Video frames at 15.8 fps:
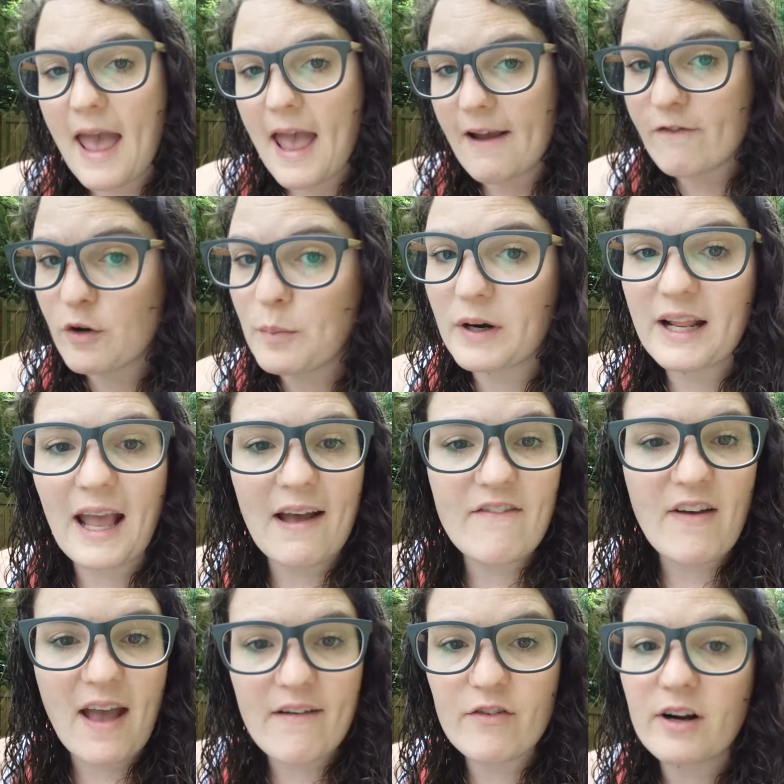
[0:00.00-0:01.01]
Everybody
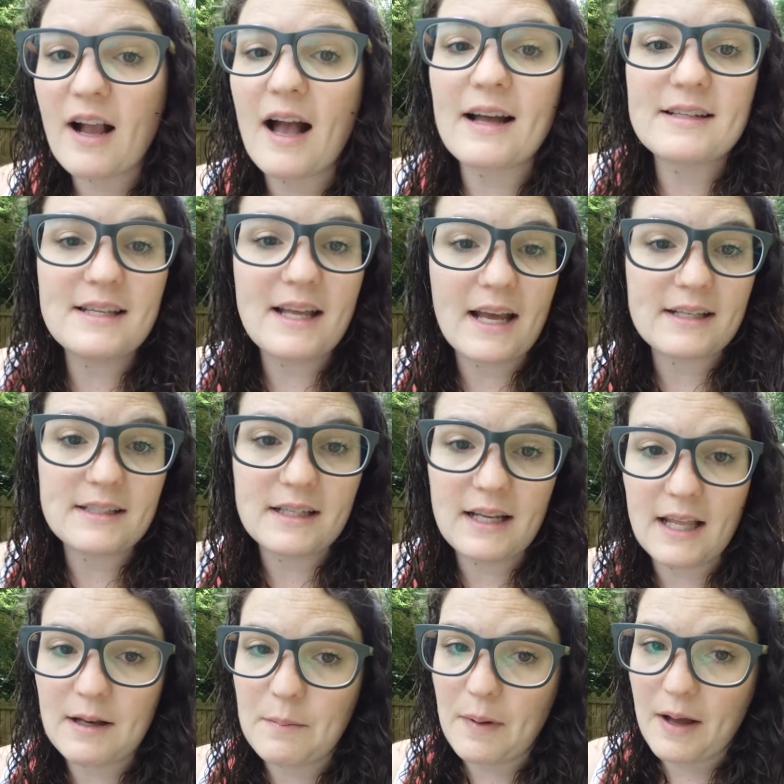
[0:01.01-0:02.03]
I've ever contacted
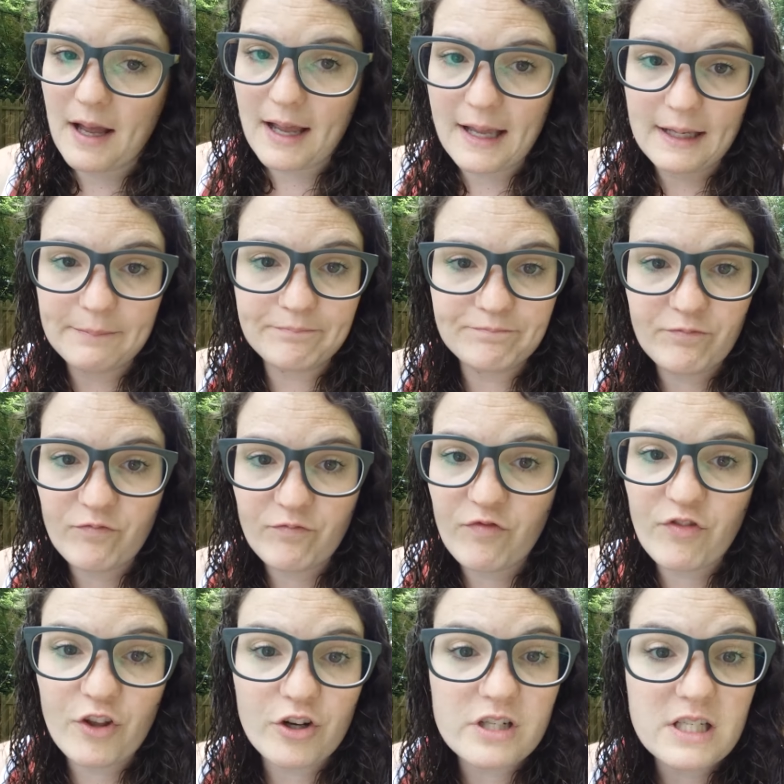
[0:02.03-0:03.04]
in my
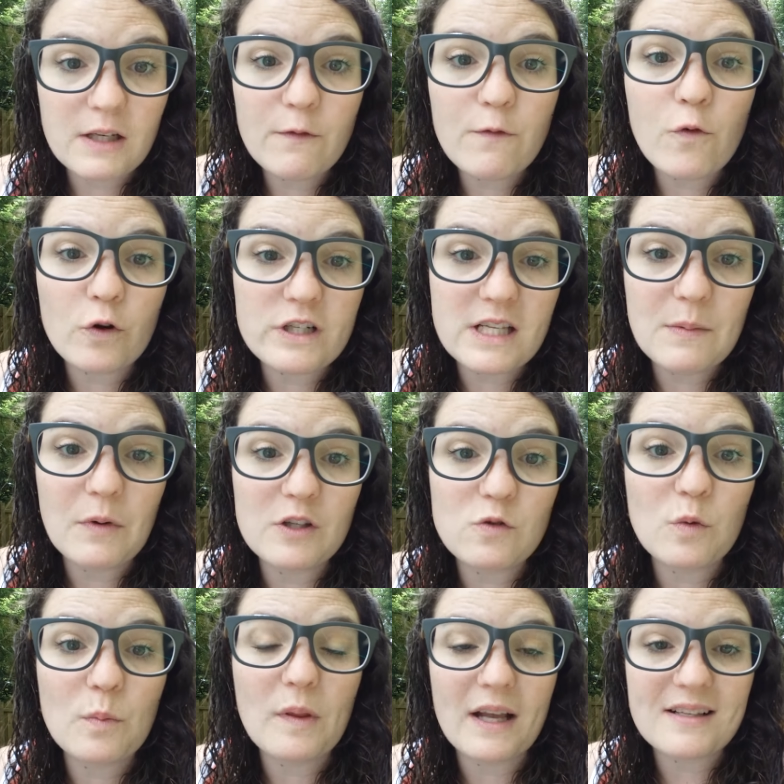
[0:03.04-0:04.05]
13, 14
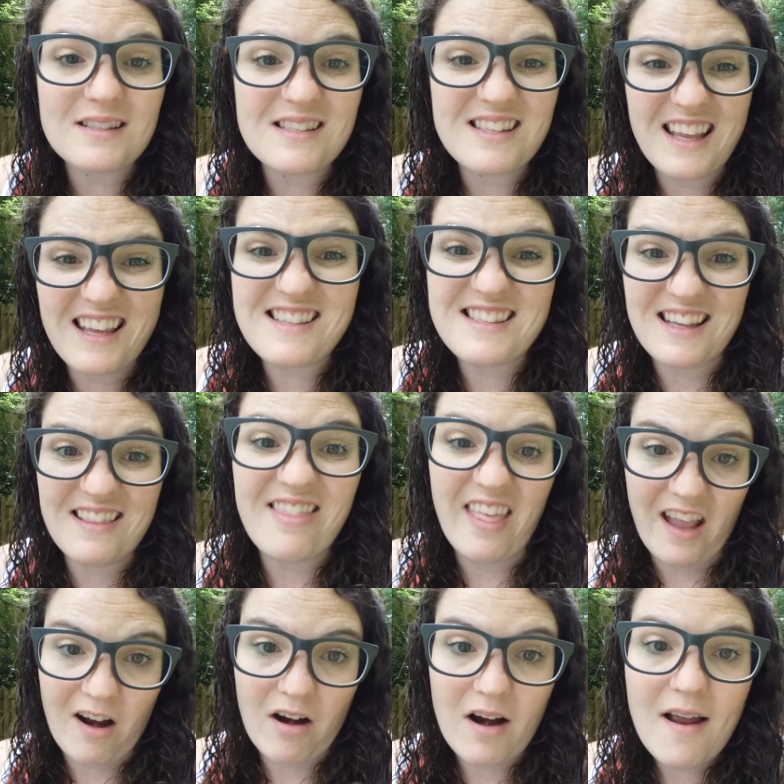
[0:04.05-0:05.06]
months with Plexus is in
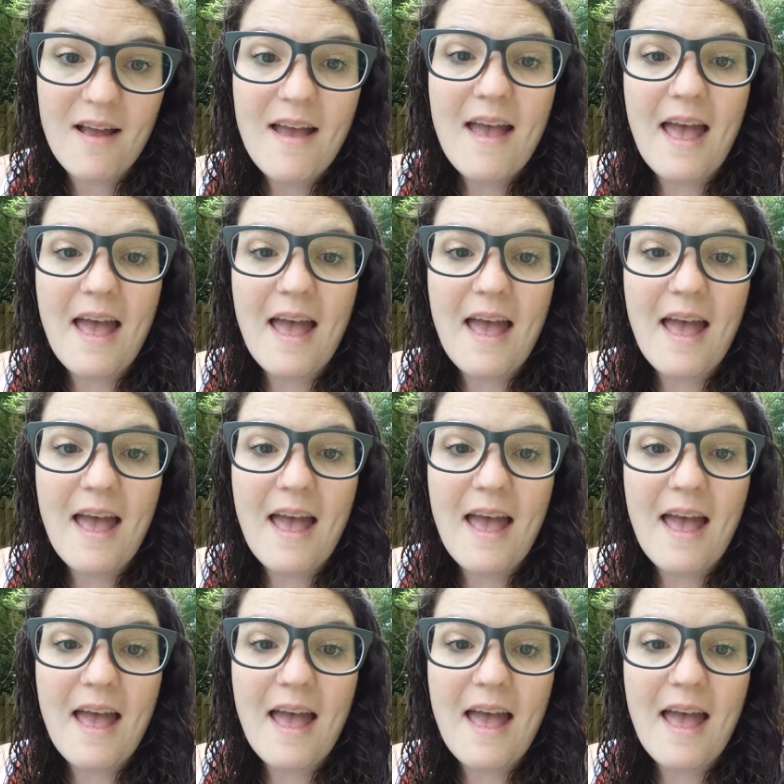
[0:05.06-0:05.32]
there,